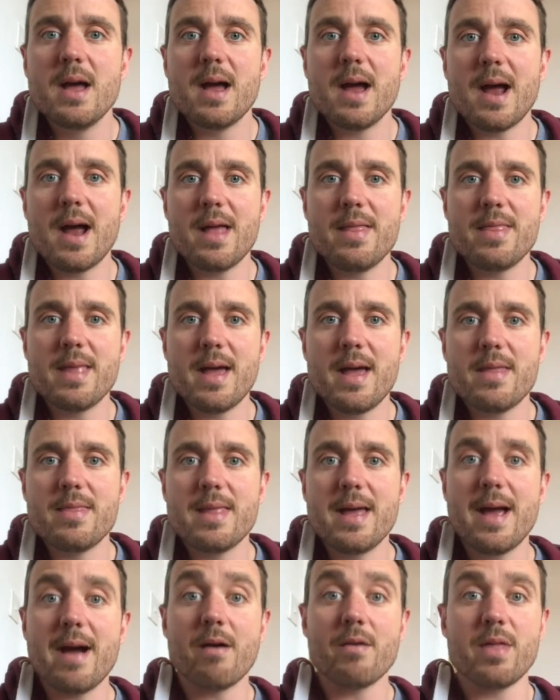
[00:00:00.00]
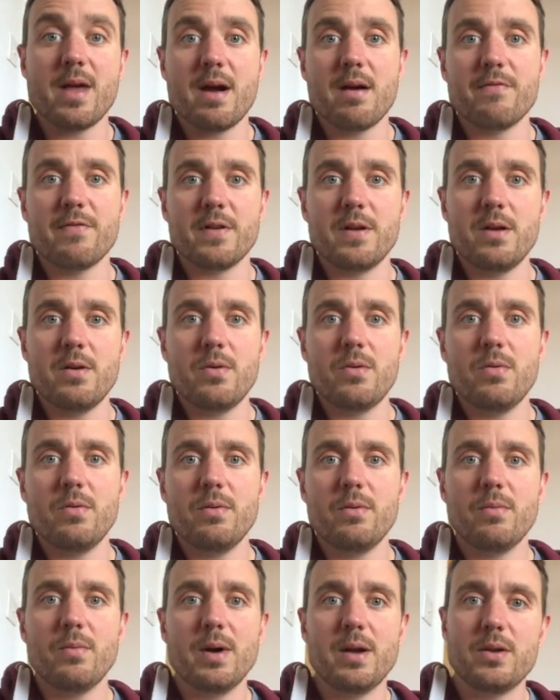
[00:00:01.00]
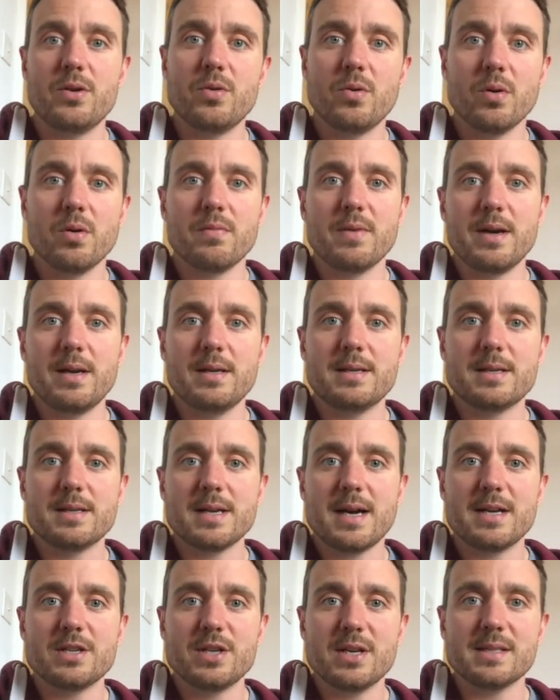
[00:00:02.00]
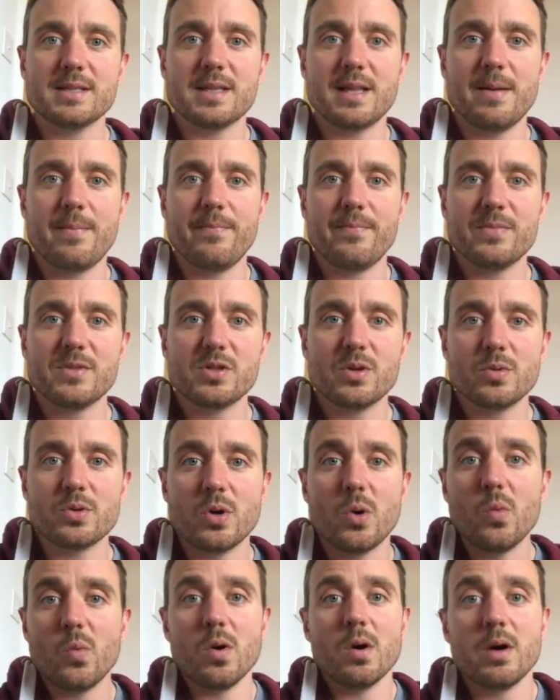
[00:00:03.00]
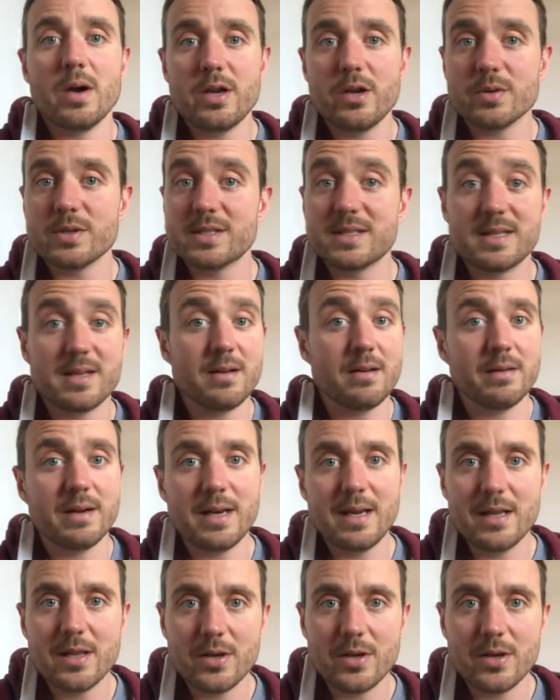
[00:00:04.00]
and then they are there for you when you're ready to digest them. So don't worry, you're still getting the